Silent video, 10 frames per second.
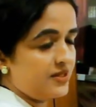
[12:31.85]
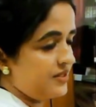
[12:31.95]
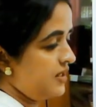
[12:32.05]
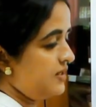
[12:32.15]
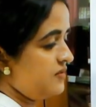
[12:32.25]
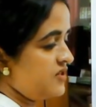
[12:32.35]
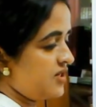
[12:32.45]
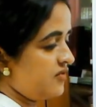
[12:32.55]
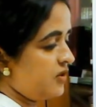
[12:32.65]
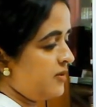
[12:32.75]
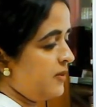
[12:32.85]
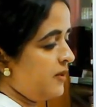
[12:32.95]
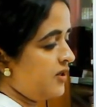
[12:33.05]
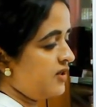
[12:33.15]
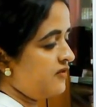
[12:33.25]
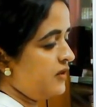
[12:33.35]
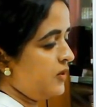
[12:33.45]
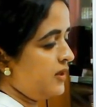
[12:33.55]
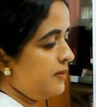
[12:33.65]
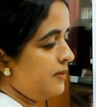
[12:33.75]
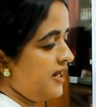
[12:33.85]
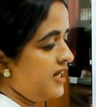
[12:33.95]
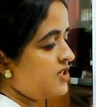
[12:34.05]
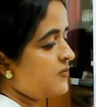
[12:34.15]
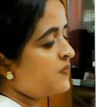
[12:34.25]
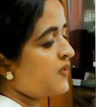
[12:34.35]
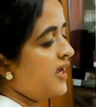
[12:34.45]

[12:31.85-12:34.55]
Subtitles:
cells which are forming part of neural plate,